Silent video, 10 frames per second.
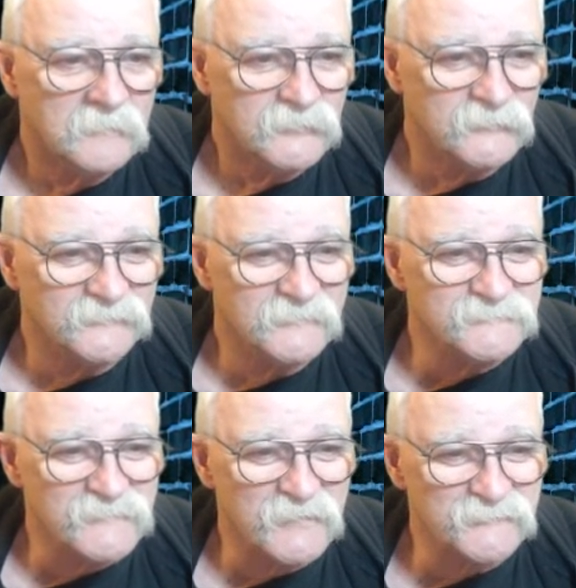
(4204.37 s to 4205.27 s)
You did,
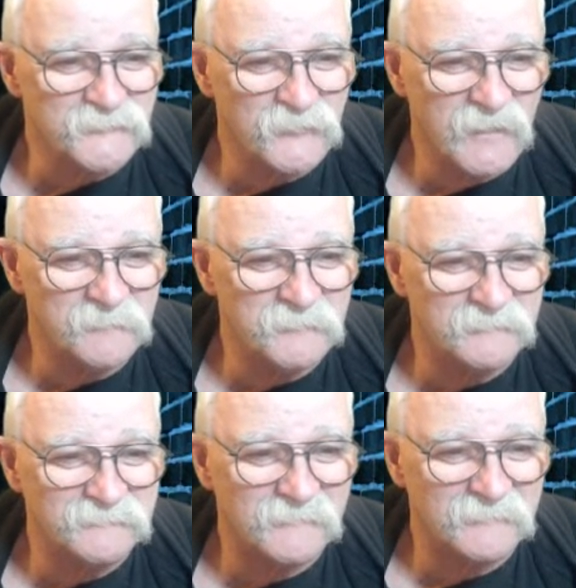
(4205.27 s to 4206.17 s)
Jason. You gave me a
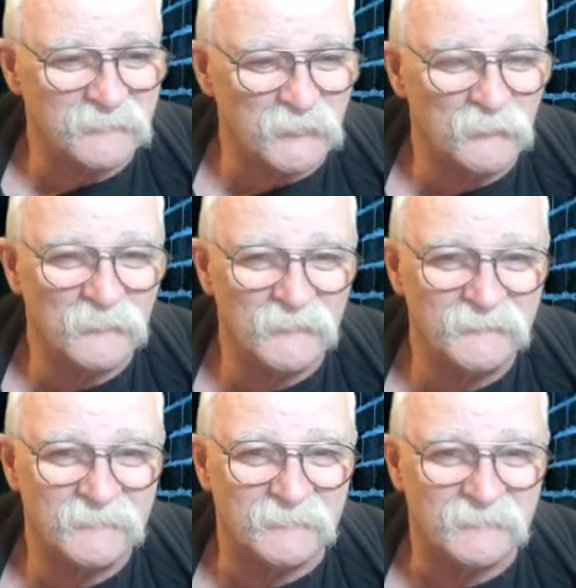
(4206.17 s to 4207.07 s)
ticket. You really
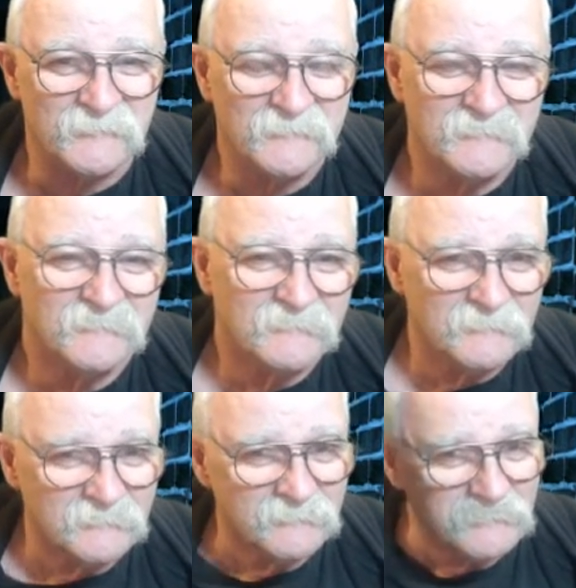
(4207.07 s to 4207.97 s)
did.
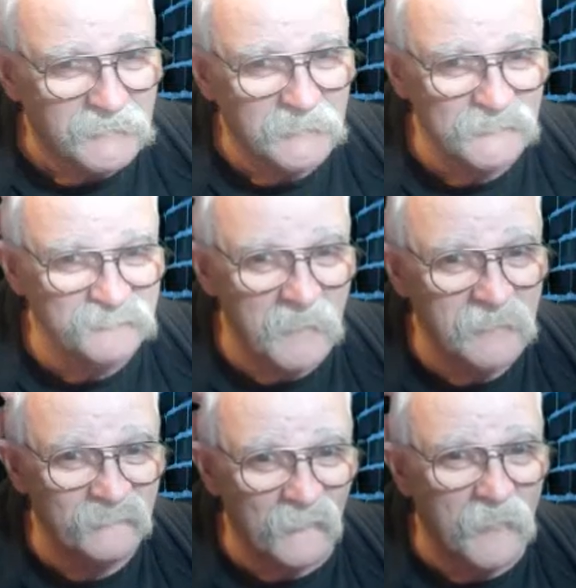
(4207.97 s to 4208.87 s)
And it was my
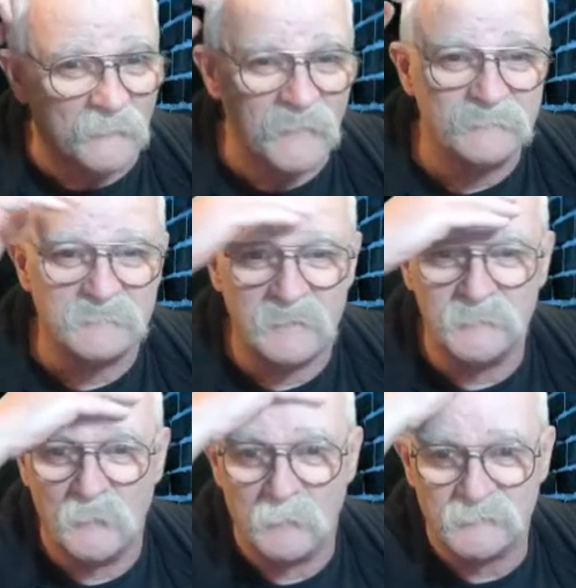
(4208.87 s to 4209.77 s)
fault. I
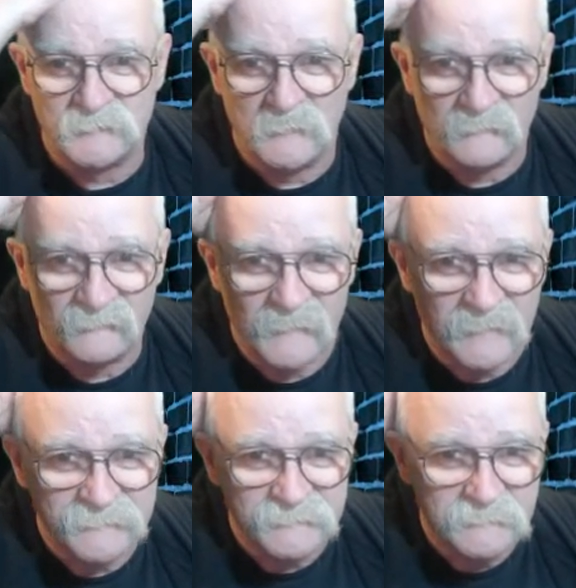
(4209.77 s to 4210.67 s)
know I was going fast.